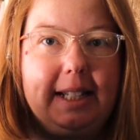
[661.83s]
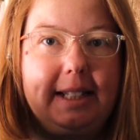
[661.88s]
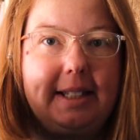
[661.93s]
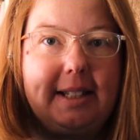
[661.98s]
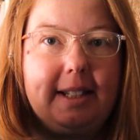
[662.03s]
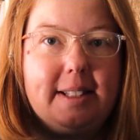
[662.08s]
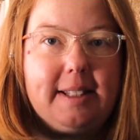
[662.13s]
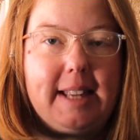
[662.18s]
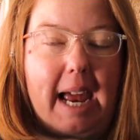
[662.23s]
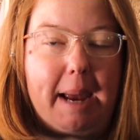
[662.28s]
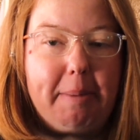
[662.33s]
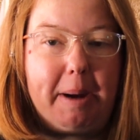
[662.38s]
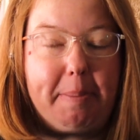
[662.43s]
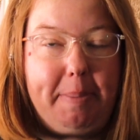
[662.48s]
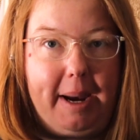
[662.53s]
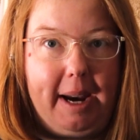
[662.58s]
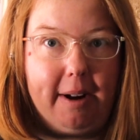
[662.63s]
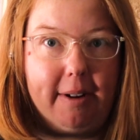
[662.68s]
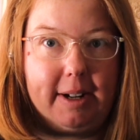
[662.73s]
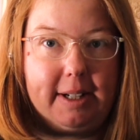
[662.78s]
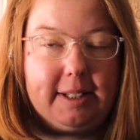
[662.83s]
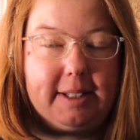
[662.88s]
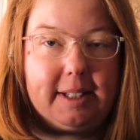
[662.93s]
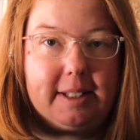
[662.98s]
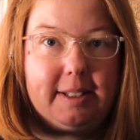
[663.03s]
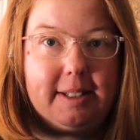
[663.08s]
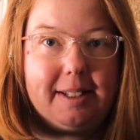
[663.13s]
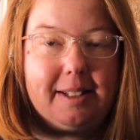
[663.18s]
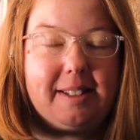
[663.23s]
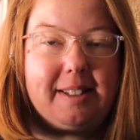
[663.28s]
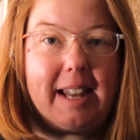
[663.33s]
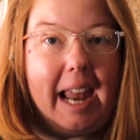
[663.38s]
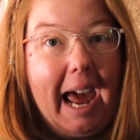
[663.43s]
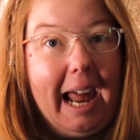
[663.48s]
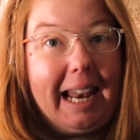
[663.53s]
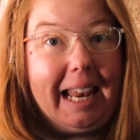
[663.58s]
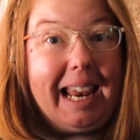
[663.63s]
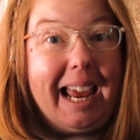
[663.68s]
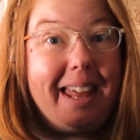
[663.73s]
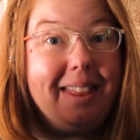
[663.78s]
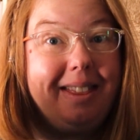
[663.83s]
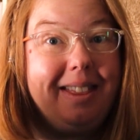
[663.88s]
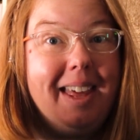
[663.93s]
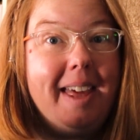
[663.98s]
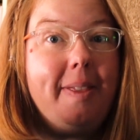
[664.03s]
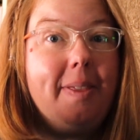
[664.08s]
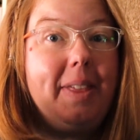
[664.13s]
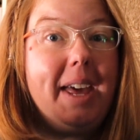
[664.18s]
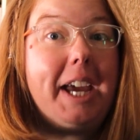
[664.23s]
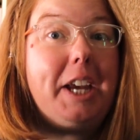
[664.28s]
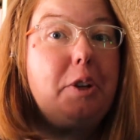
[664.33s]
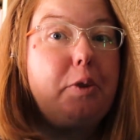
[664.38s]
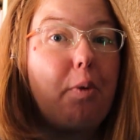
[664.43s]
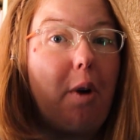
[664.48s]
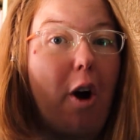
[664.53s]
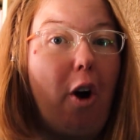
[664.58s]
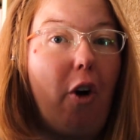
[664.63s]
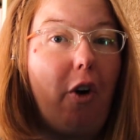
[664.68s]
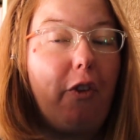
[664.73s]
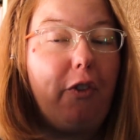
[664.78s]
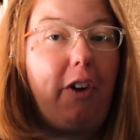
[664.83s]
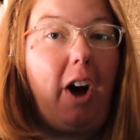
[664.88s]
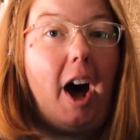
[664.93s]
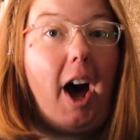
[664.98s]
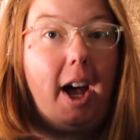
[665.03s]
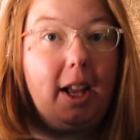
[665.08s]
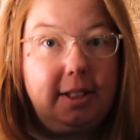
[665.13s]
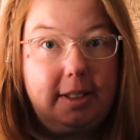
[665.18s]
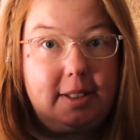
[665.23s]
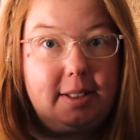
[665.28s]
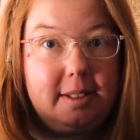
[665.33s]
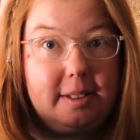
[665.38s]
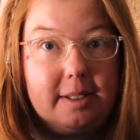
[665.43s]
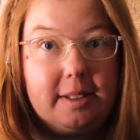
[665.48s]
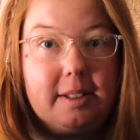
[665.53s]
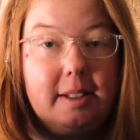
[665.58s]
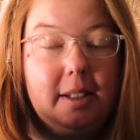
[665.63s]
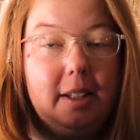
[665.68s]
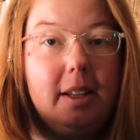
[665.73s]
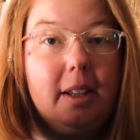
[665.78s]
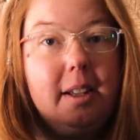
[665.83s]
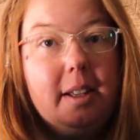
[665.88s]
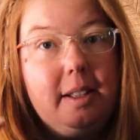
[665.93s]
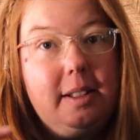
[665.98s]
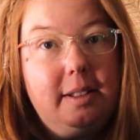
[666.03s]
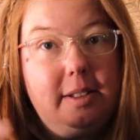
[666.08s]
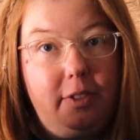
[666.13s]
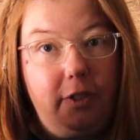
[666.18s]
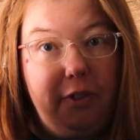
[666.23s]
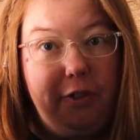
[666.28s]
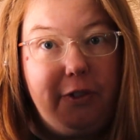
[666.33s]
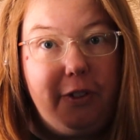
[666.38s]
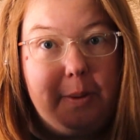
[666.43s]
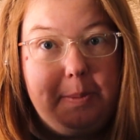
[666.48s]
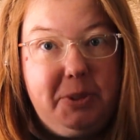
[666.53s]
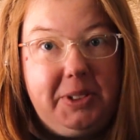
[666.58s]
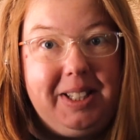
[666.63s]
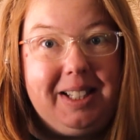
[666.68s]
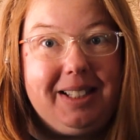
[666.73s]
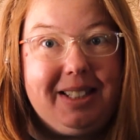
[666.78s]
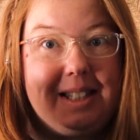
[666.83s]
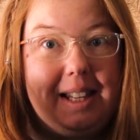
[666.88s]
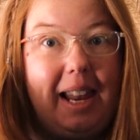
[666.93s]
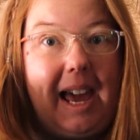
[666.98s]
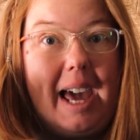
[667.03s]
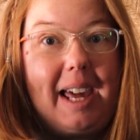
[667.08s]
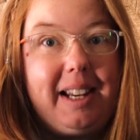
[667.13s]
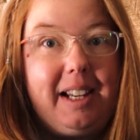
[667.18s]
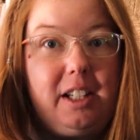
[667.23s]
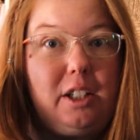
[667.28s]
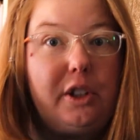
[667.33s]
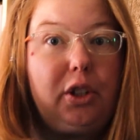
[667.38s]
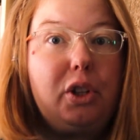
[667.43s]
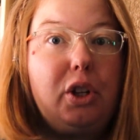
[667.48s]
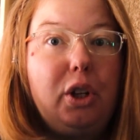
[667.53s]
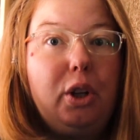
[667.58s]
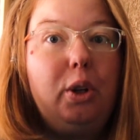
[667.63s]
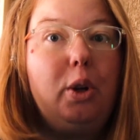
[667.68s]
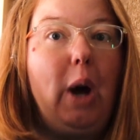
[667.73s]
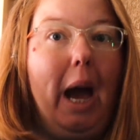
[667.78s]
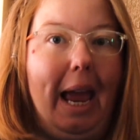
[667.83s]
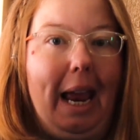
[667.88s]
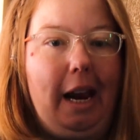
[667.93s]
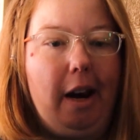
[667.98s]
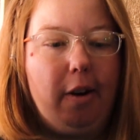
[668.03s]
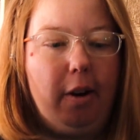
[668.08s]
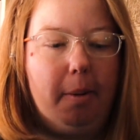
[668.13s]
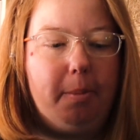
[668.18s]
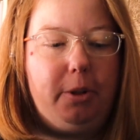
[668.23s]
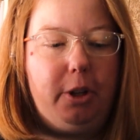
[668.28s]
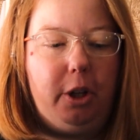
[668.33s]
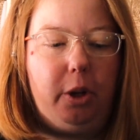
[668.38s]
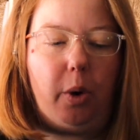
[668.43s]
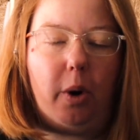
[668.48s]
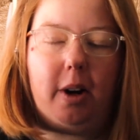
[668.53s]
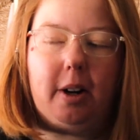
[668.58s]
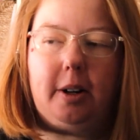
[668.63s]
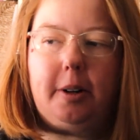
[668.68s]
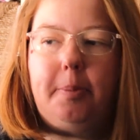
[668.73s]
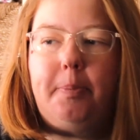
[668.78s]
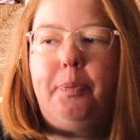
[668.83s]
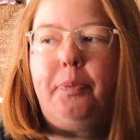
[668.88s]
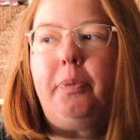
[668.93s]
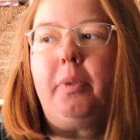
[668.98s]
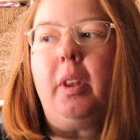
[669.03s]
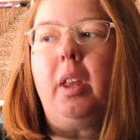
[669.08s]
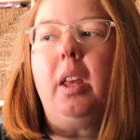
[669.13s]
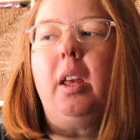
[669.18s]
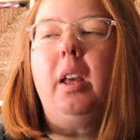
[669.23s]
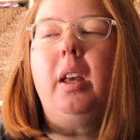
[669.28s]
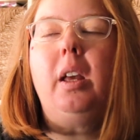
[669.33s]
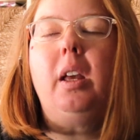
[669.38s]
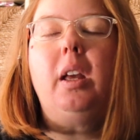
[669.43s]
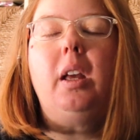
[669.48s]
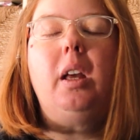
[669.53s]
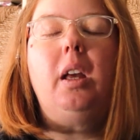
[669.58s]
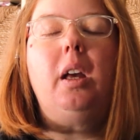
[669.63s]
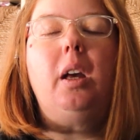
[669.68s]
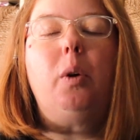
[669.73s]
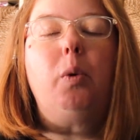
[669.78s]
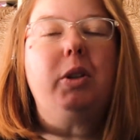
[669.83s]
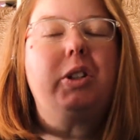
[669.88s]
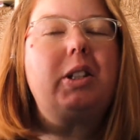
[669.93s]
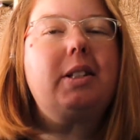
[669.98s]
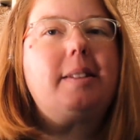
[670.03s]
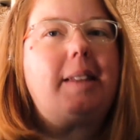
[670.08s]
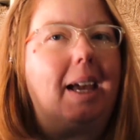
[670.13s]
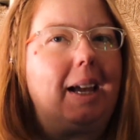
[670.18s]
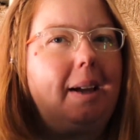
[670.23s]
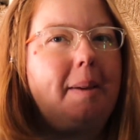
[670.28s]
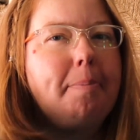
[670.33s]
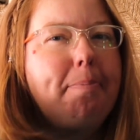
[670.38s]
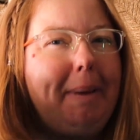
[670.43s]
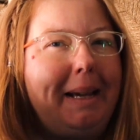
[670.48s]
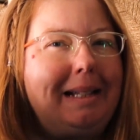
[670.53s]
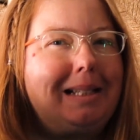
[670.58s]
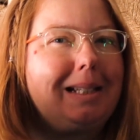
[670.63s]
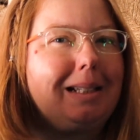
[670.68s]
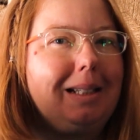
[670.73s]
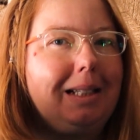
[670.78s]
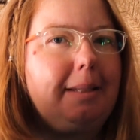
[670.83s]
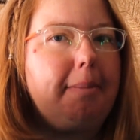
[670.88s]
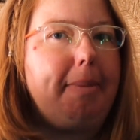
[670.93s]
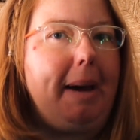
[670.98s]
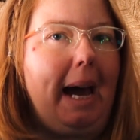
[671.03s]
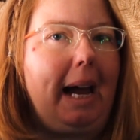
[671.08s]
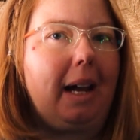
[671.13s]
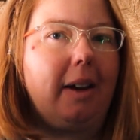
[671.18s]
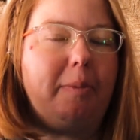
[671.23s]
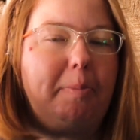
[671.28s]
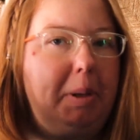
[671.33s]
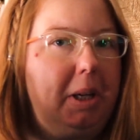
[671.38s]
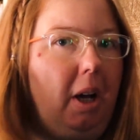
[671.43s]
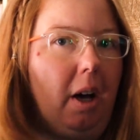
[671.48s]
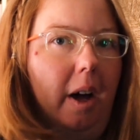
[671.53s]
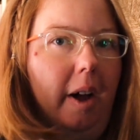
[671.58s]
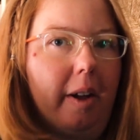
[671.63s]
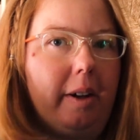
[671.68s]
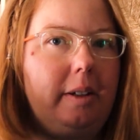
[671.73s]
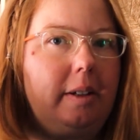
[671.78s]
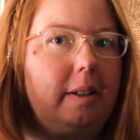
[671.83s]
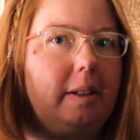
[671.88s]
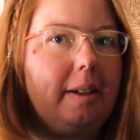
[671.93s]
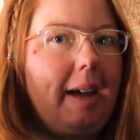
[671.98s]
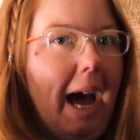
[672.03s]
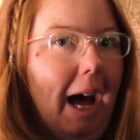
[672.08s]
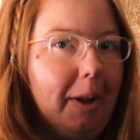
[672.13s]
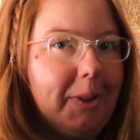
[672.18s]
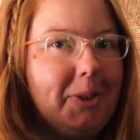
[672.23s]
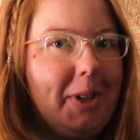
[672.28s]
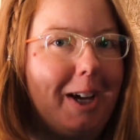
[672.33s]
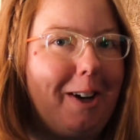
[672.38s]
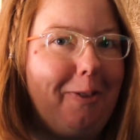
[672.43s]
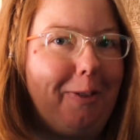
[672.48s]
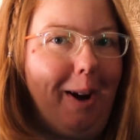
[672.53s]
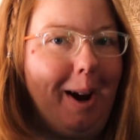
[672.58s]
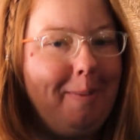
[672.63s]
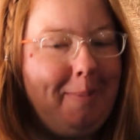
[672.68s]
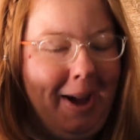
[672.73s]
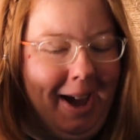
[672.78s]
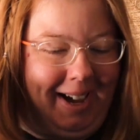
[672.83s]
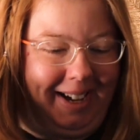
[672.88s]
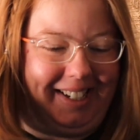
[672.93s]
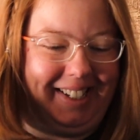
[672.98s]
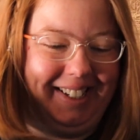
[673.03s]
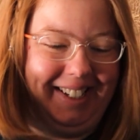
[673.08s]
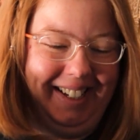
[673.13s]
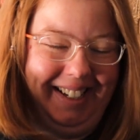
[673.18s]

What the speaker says: in Cincinnati, my parents in Cincinnati, and then they drove us from Cincinnati to Ankrum, New York, which is like basically the back of beyond outside of Rhinebeck.